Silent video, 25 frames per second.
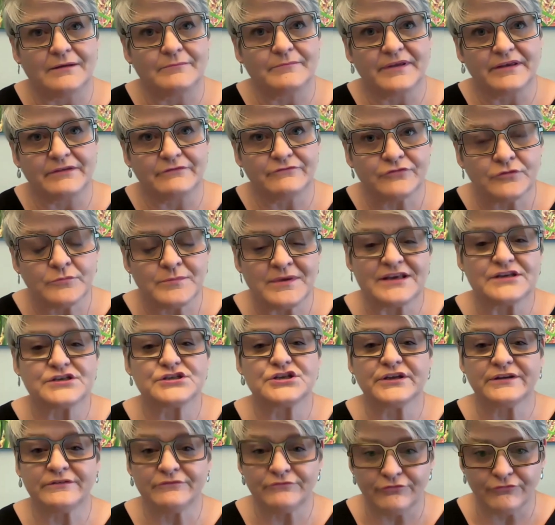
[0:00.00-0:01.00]

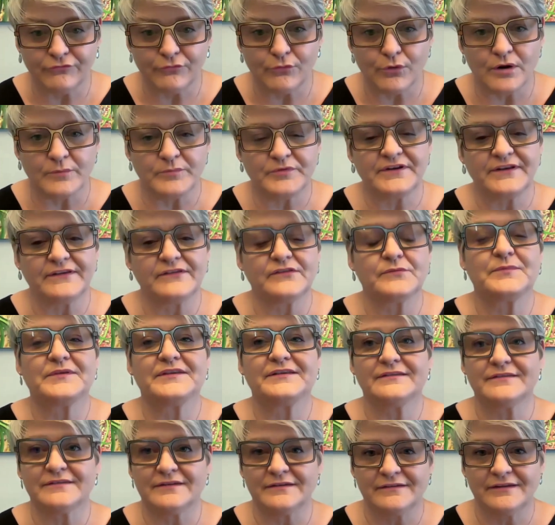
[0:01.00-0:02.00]
information for
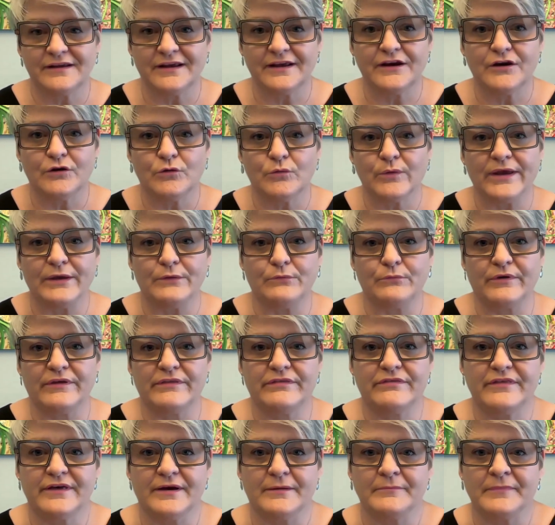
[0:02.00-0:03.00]
participants to take away
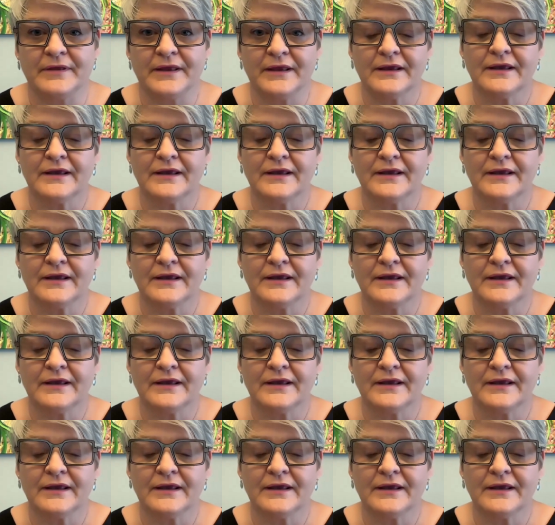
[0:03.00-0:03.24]
with them.